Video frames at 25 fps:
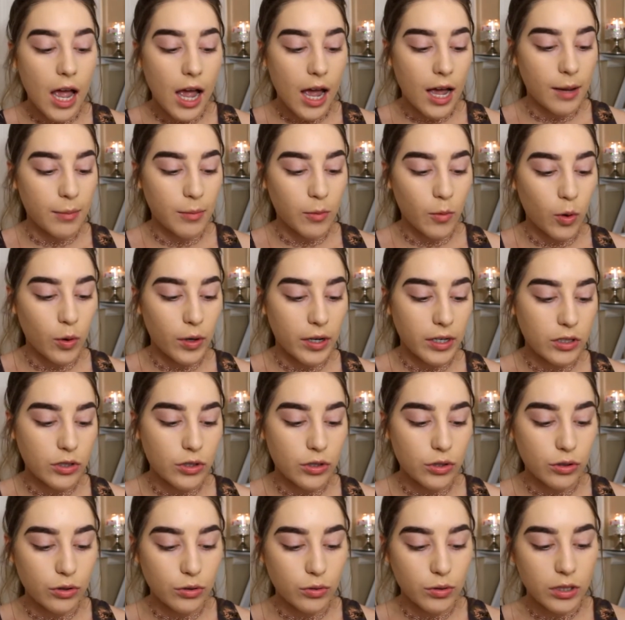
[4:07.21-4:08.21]
I'm going
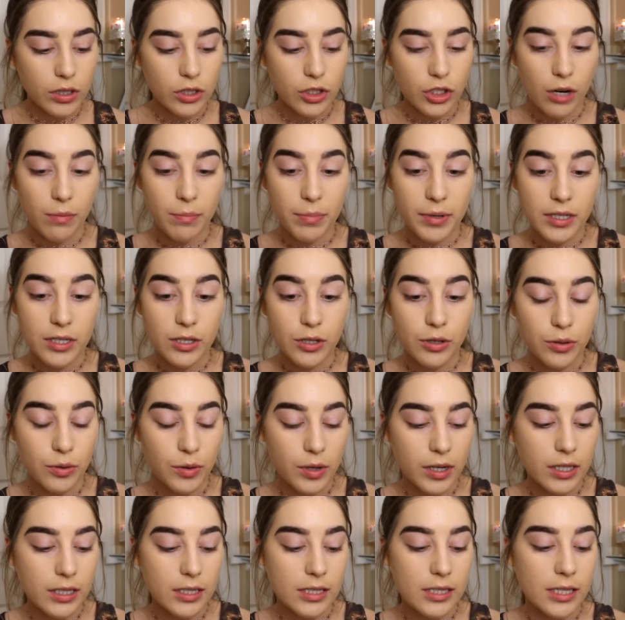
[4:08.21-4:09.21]
to jump into
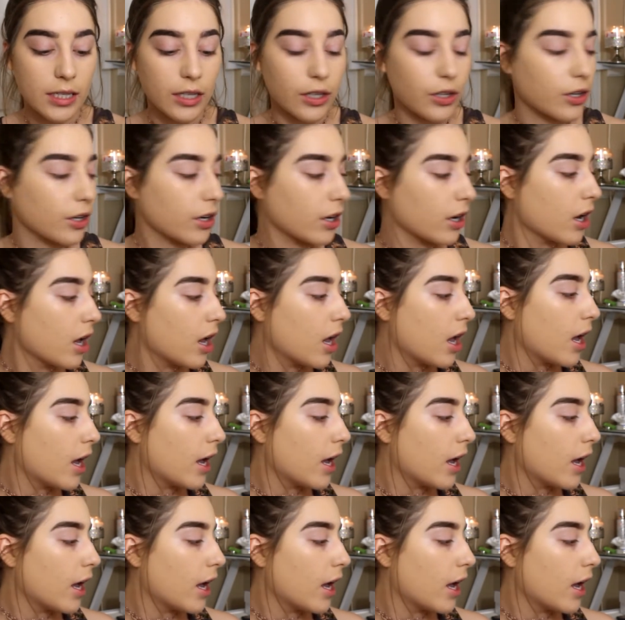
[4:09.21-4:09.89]
concealer.